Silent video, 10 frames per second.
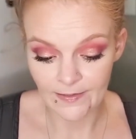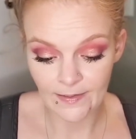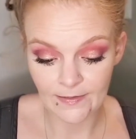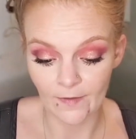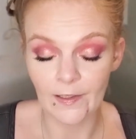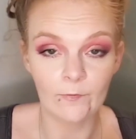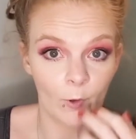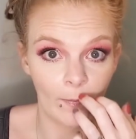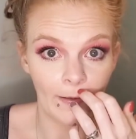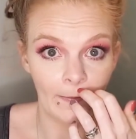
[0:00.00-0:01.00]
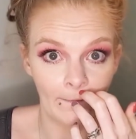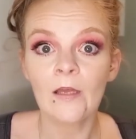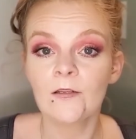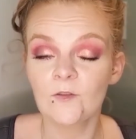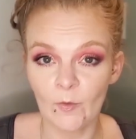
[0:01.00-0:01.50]
does nothing for me.
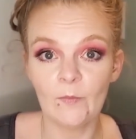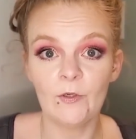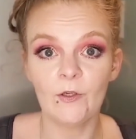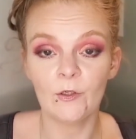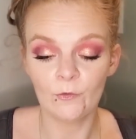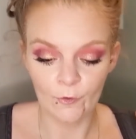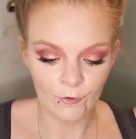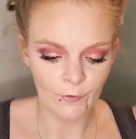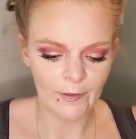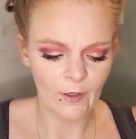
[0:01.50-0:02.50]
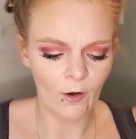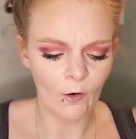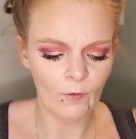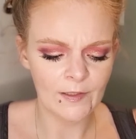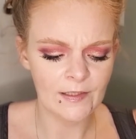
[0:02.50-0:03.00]
So many beauty gurus are like,
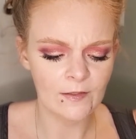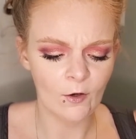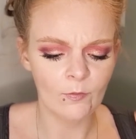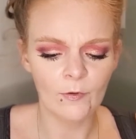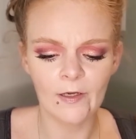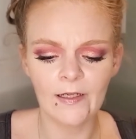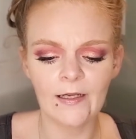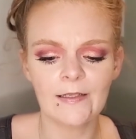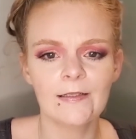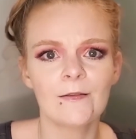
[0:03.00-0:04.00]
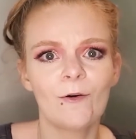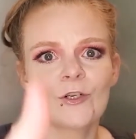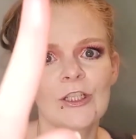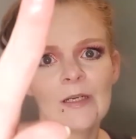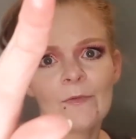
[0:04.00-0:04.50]
oh, it's so pretty, it's so
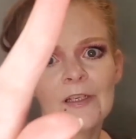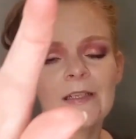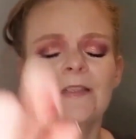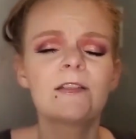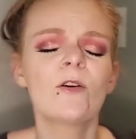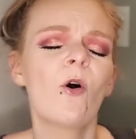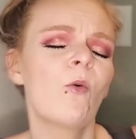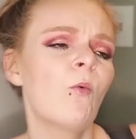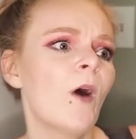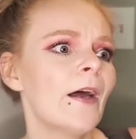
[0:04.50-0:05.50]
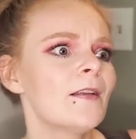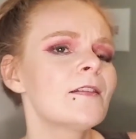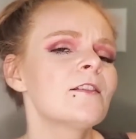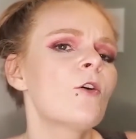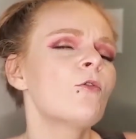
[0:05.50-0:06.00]
shimmery, it's so wet, it's
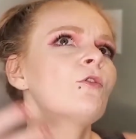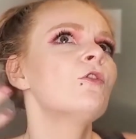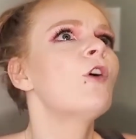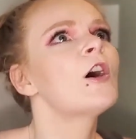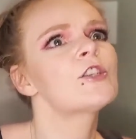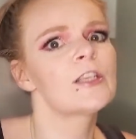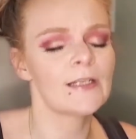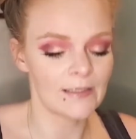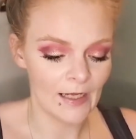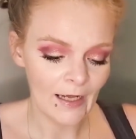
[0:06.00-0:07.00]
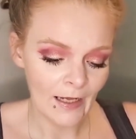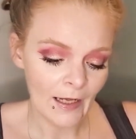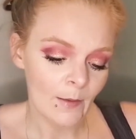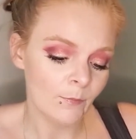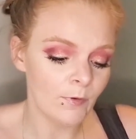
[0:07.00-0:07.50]
so luscious,
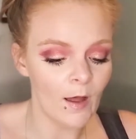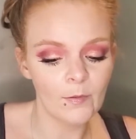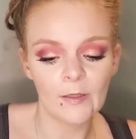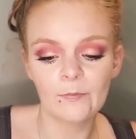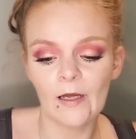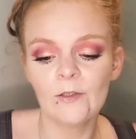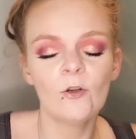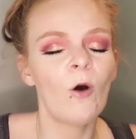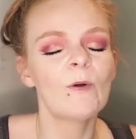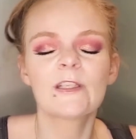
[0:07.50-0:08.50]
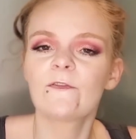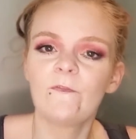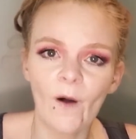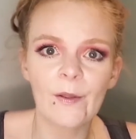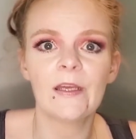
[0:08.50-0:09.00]
blah, blah, blah. No, it's
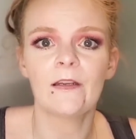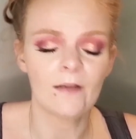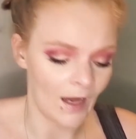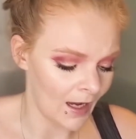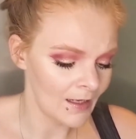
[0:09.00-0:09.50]
fucking not.